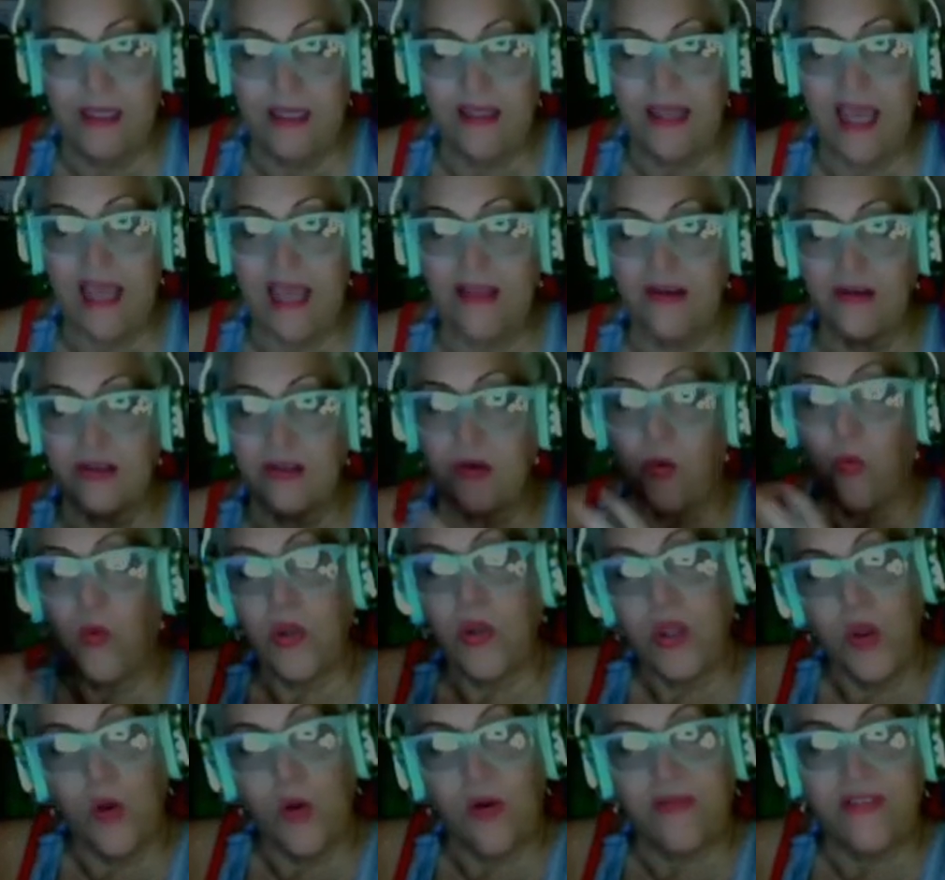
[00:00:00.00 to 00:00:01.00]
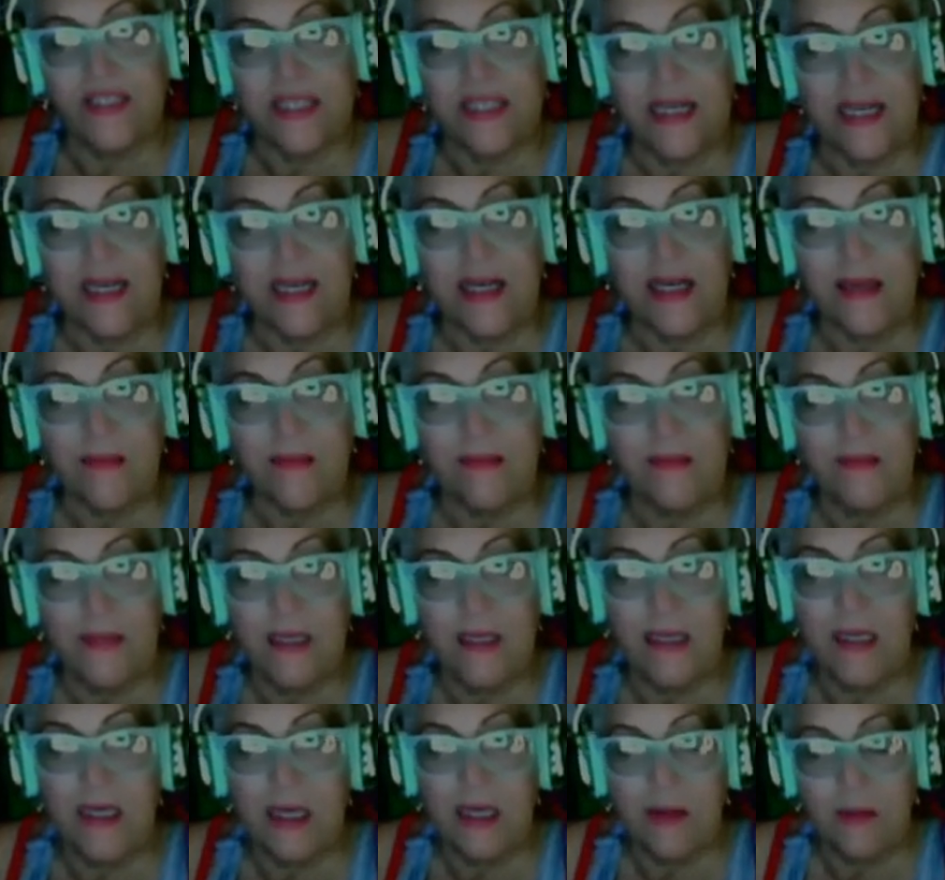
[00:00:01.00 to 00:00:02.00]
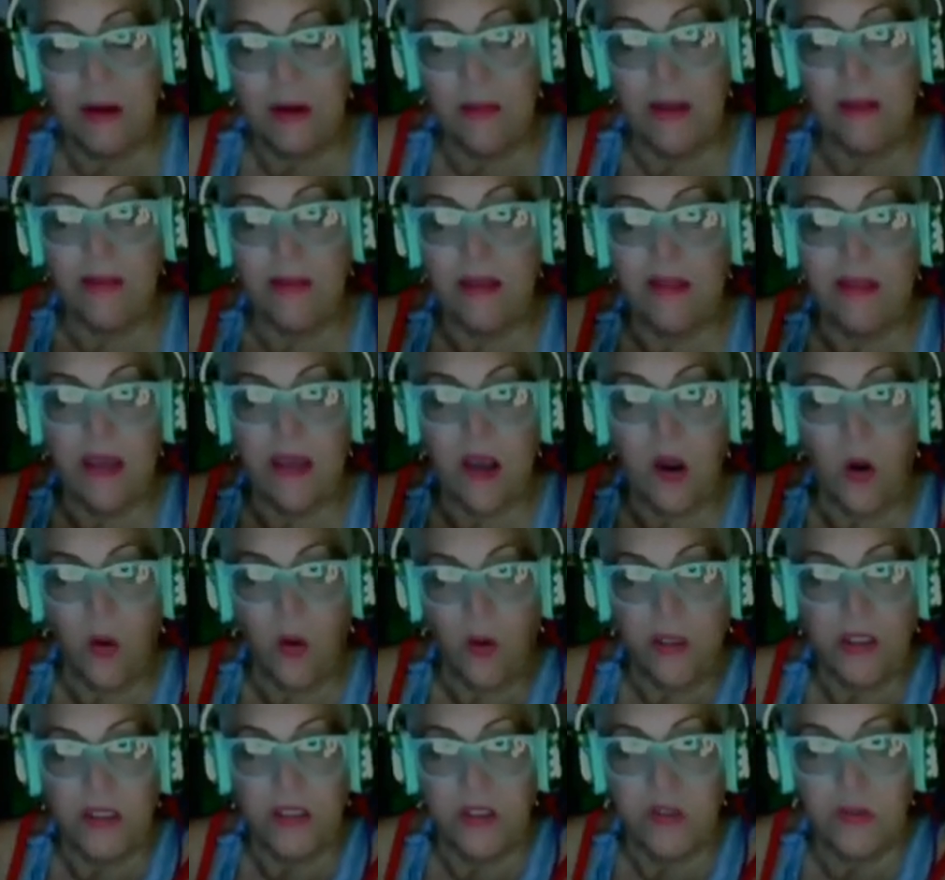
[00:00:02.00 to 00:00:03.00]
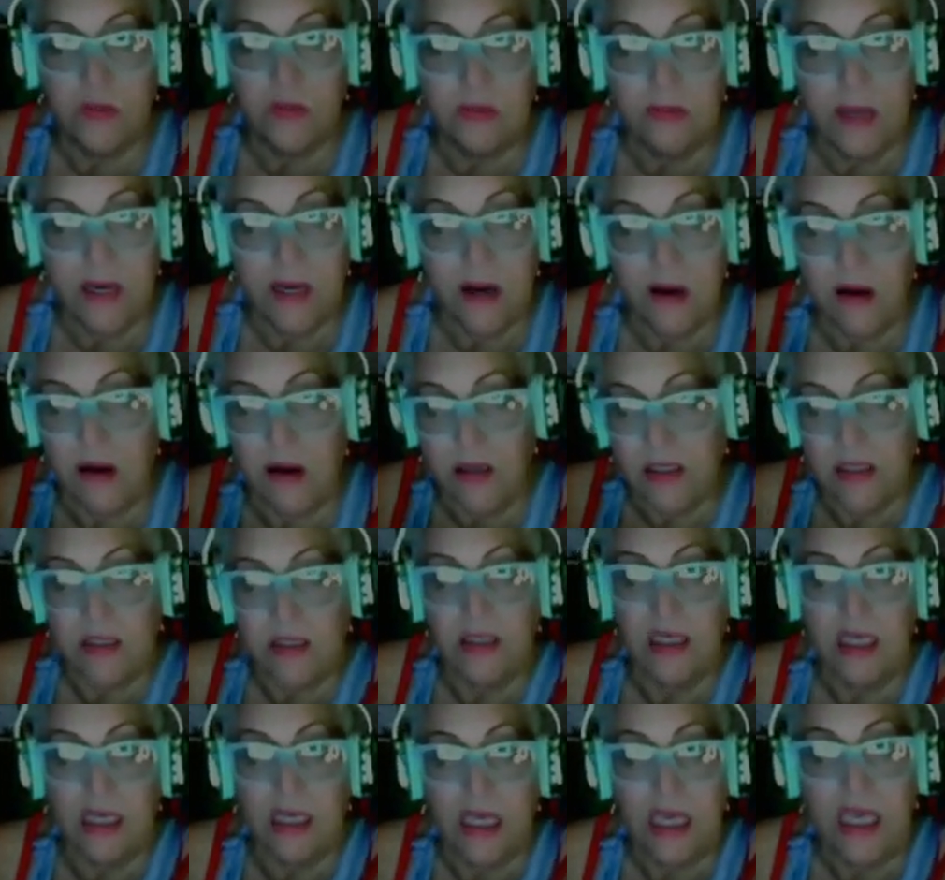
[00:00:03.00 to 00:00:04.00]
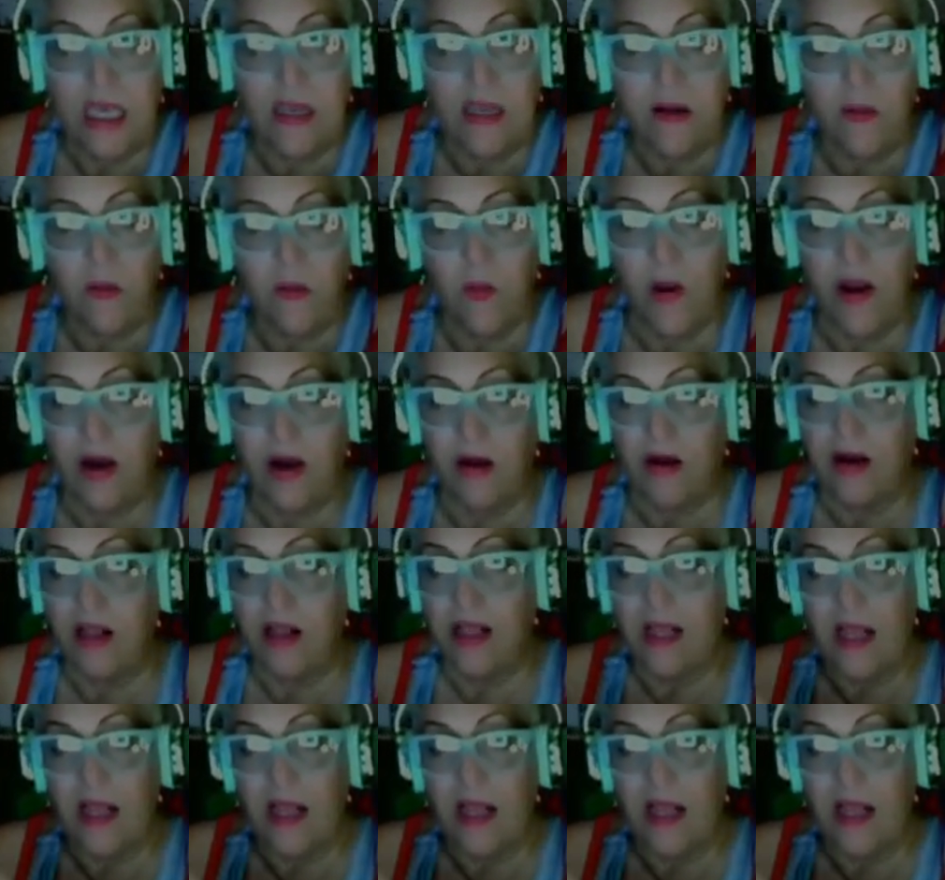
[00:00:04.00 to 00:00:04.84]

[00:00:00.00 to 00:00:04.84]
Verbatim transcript: There's a window of time where maybe they go into menarche or into the heat, where